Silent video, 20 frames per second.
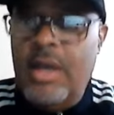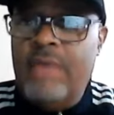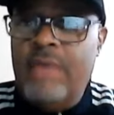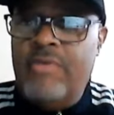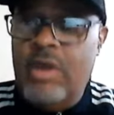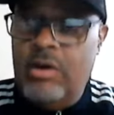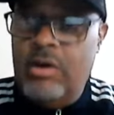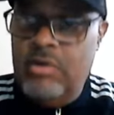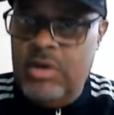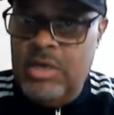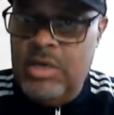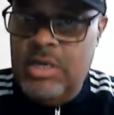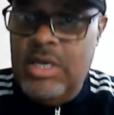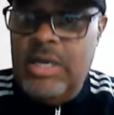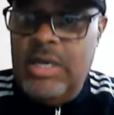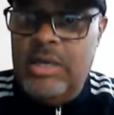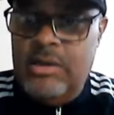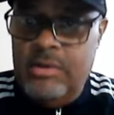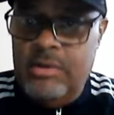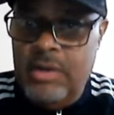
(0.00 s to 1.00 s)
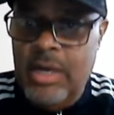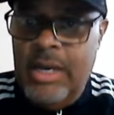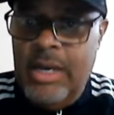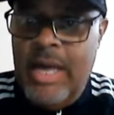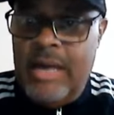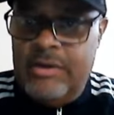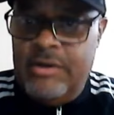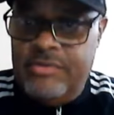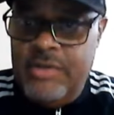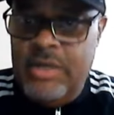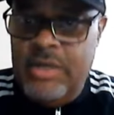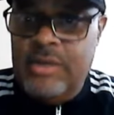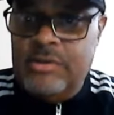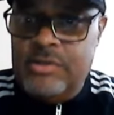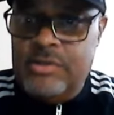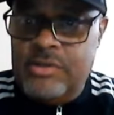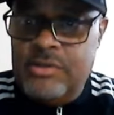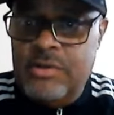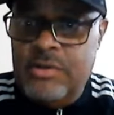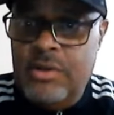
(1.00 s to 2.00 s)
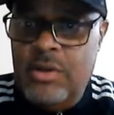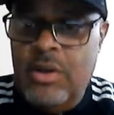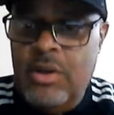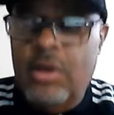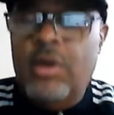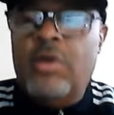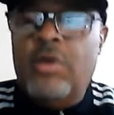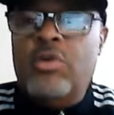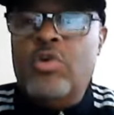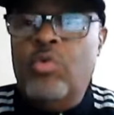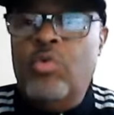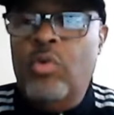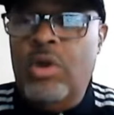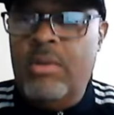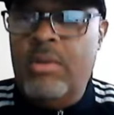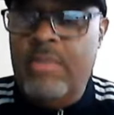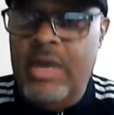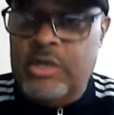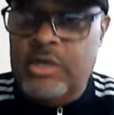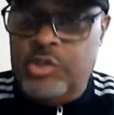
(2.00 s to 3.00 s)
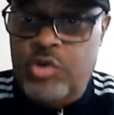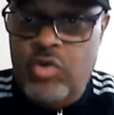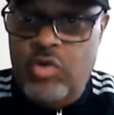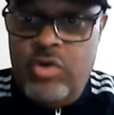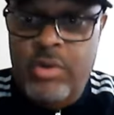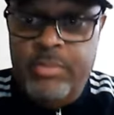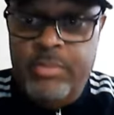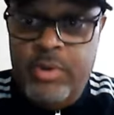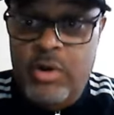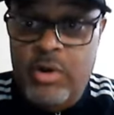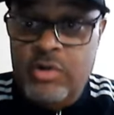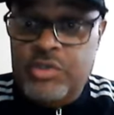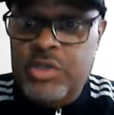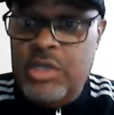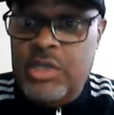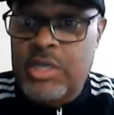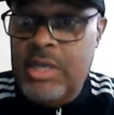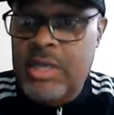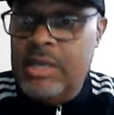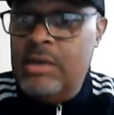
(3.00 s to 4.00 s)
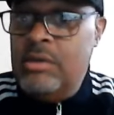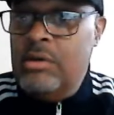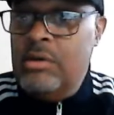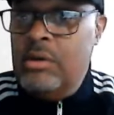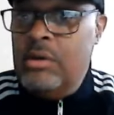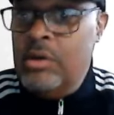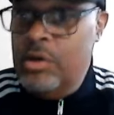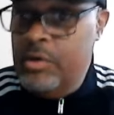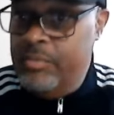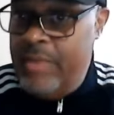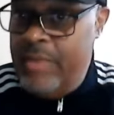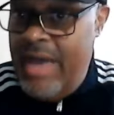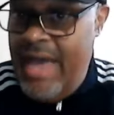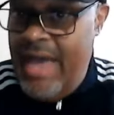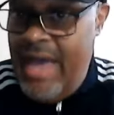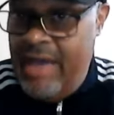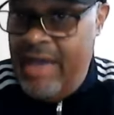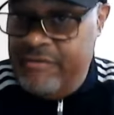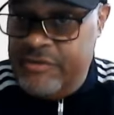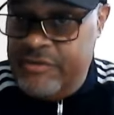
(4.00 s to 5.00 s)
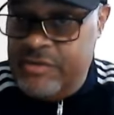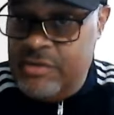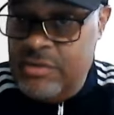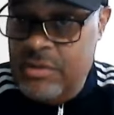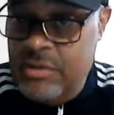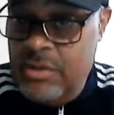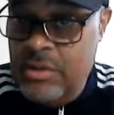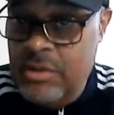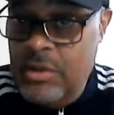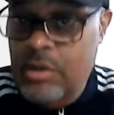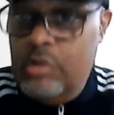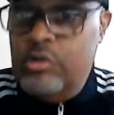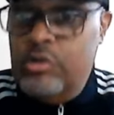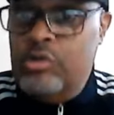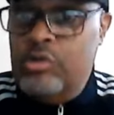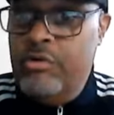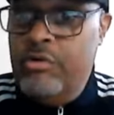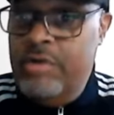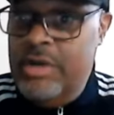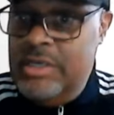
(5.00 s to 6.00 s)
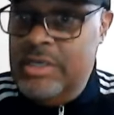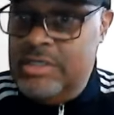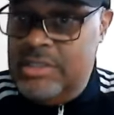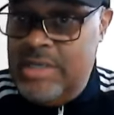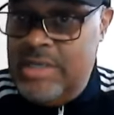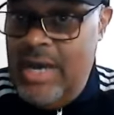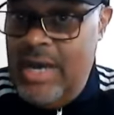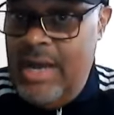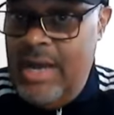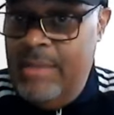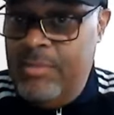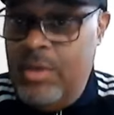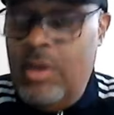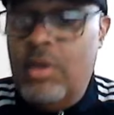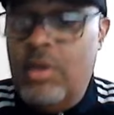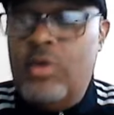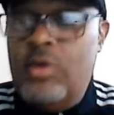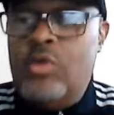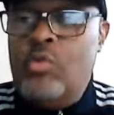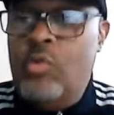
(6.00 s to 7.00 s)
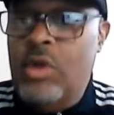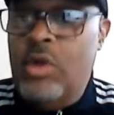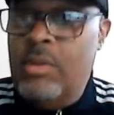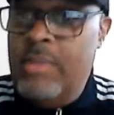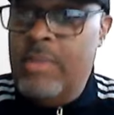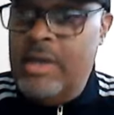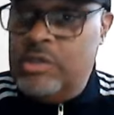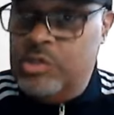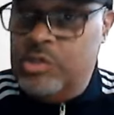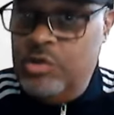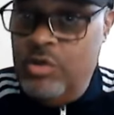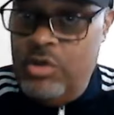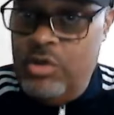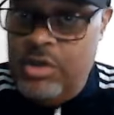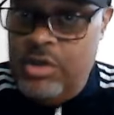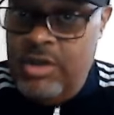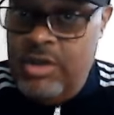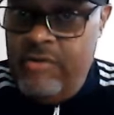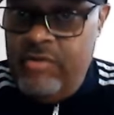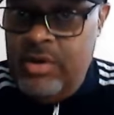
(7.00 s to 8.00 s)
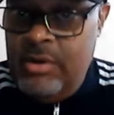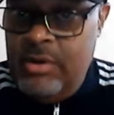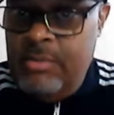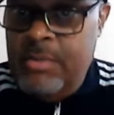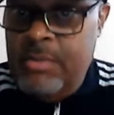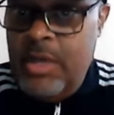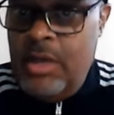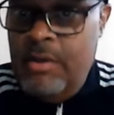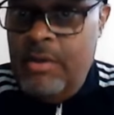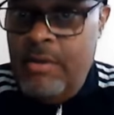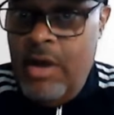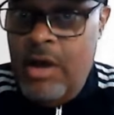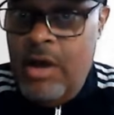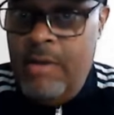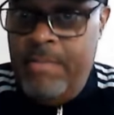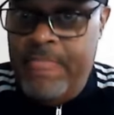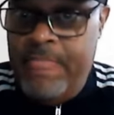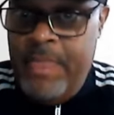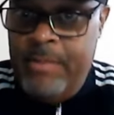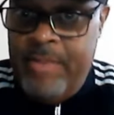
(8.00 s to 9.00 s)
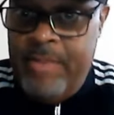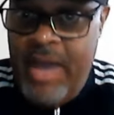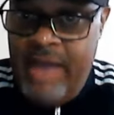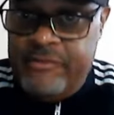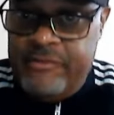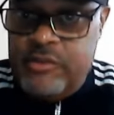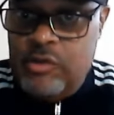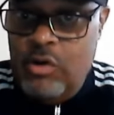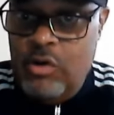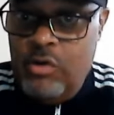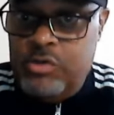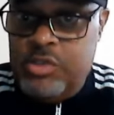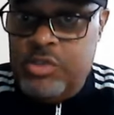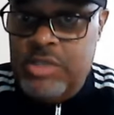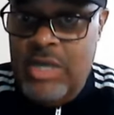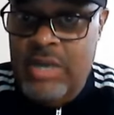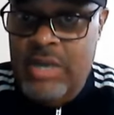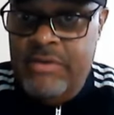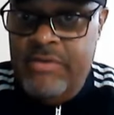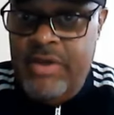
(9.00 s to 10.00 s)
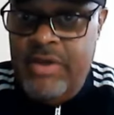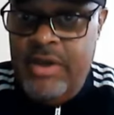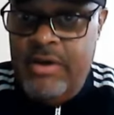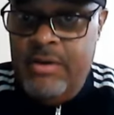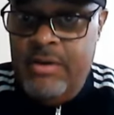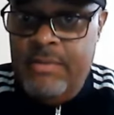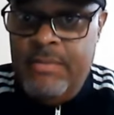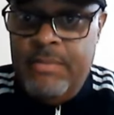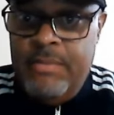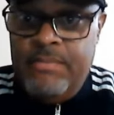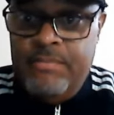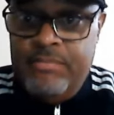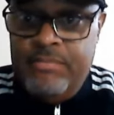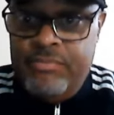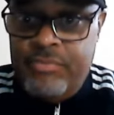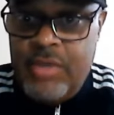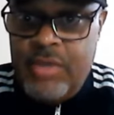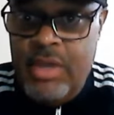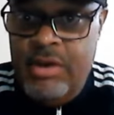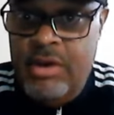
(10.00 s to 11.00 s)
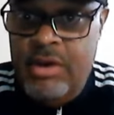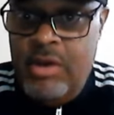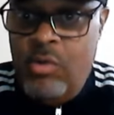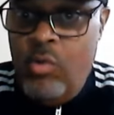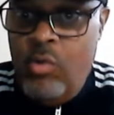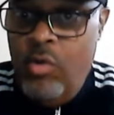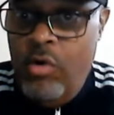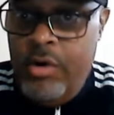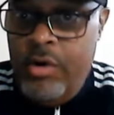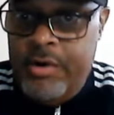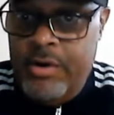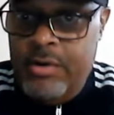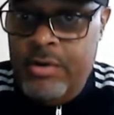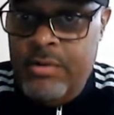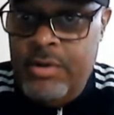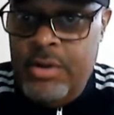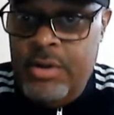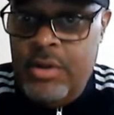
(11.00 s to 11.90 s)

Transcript: And they're going to need a lot of things. You want to make sure your birds are getting good baths during this time. You want to make sure you're giving them the bath salts in their water.